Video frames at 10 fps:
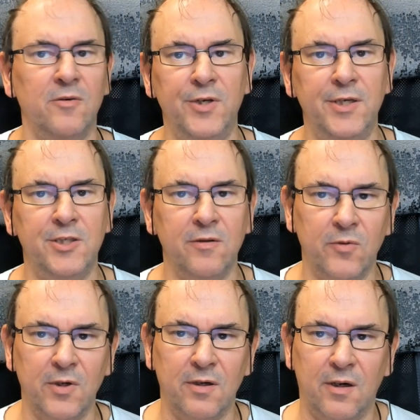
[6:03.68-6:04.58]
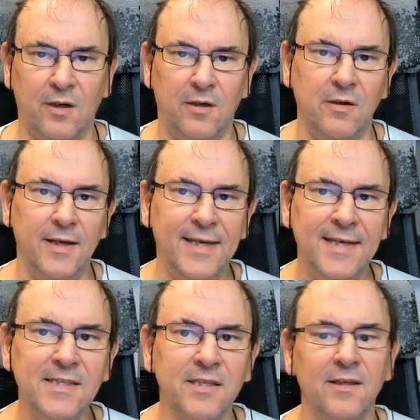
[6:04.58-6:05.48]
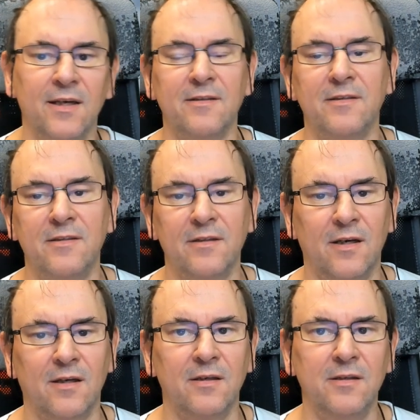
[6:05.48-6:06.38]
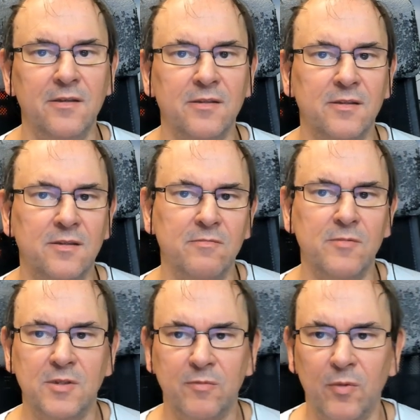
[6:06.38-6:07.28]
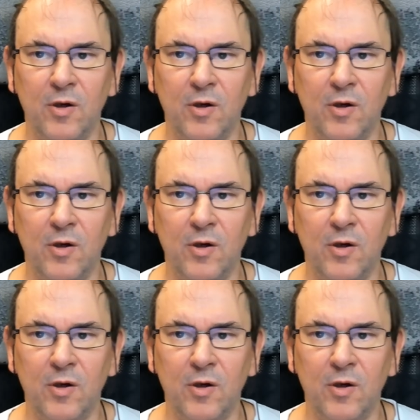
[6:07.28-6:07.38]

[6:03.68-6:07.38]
living in a region where our internet uh, is